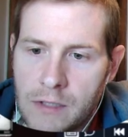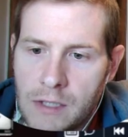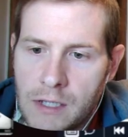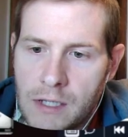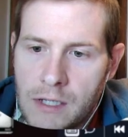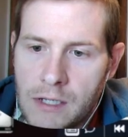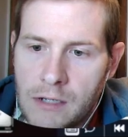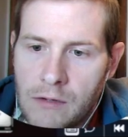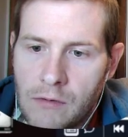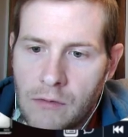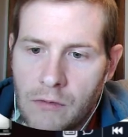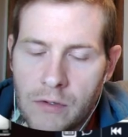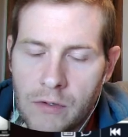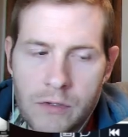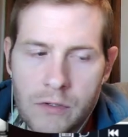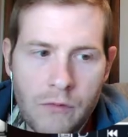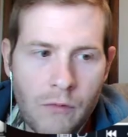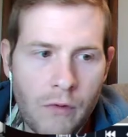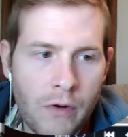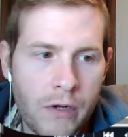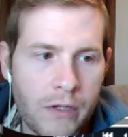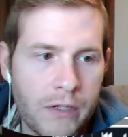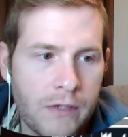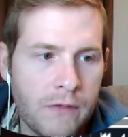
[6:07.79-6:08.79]
that, or
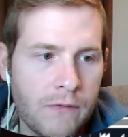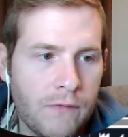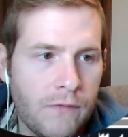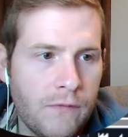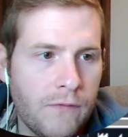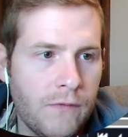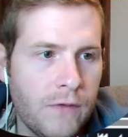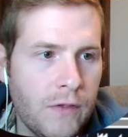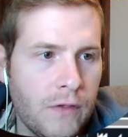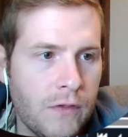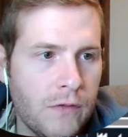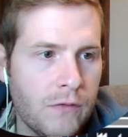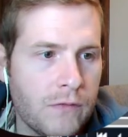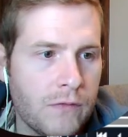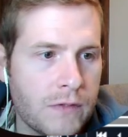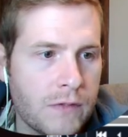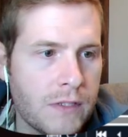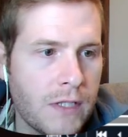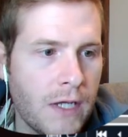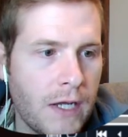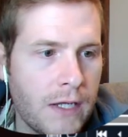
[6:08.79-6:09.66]
you are confused.